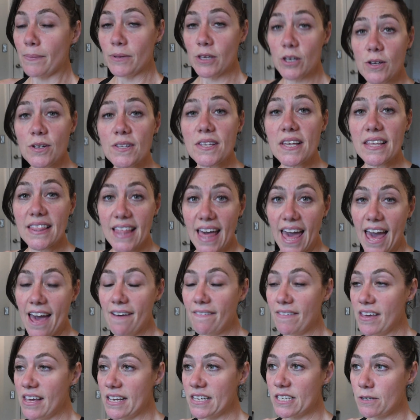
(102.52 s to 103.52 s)
using the
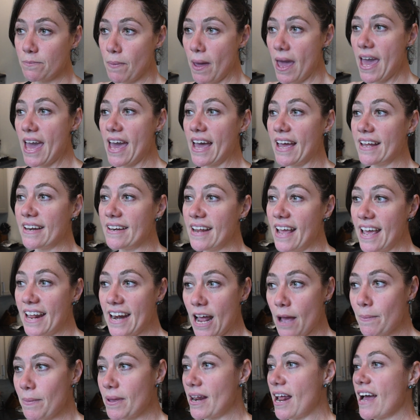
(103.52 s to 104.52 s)
heaviest band, and
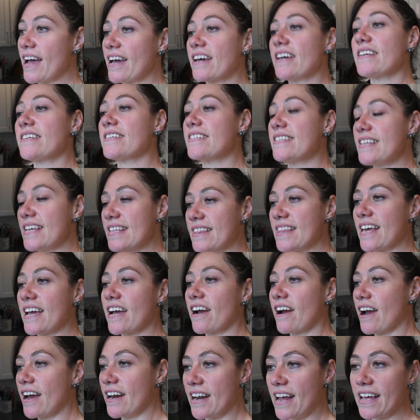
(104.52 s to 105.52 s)
I mean I could sit
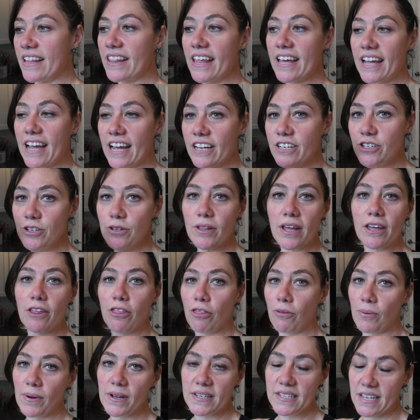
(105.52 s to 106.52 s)
there and I do like
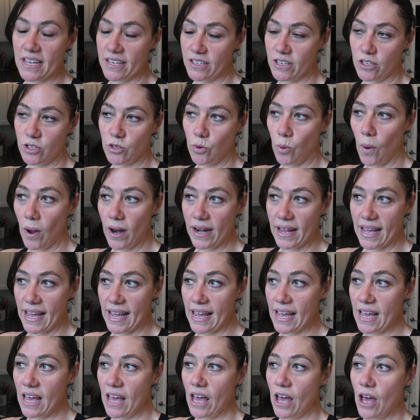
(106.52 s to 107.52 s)
3 sets of
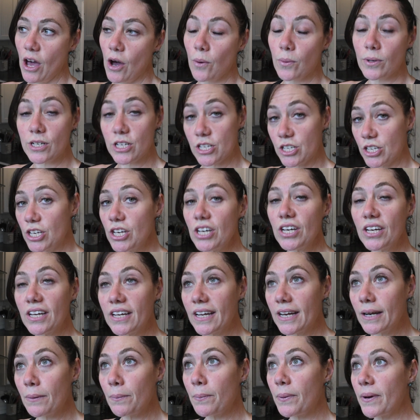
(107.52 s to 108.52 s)
20, which is
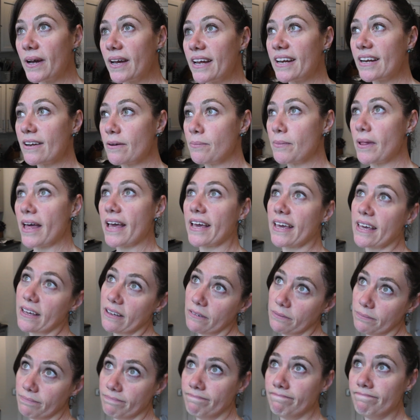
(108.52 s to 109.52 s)
good, but I'm like,
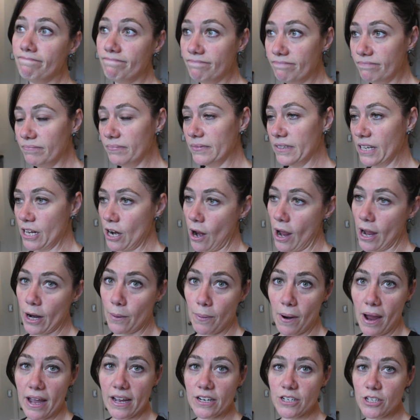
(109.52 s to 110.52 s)
you know, I could
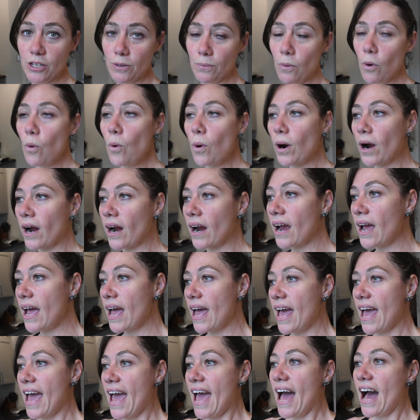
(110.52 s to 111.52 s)
probably do more.
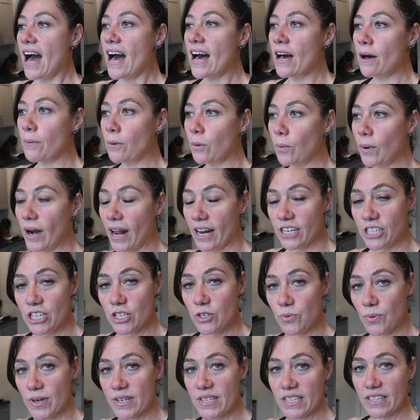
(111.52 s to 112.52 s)
But what I
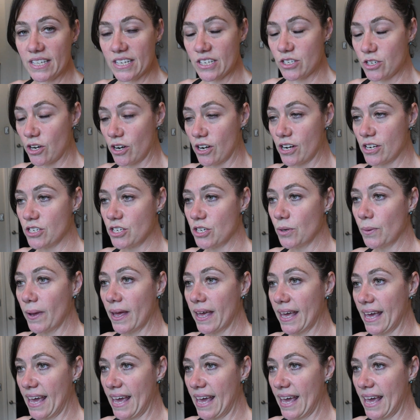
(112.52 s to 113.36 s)
just recently started doing